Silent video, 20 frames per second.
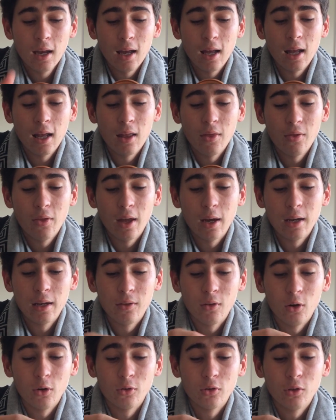and they
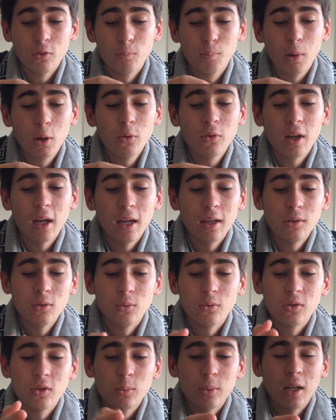on both
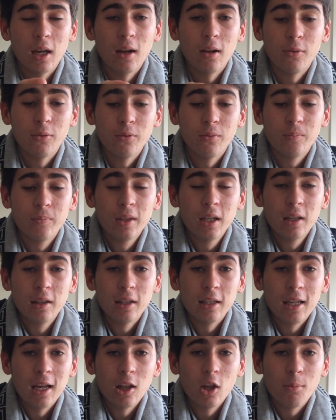handles we have
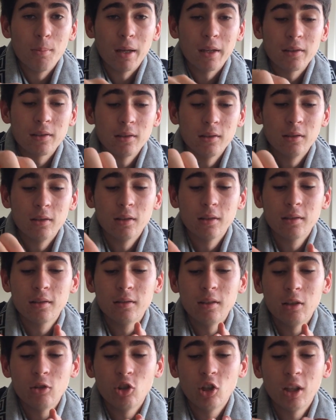the yellow mustard
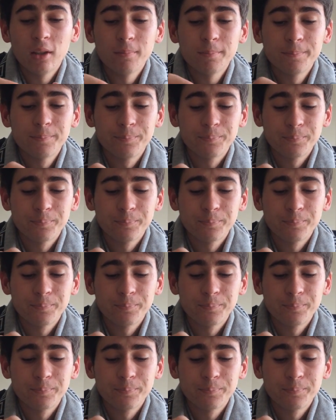stitching,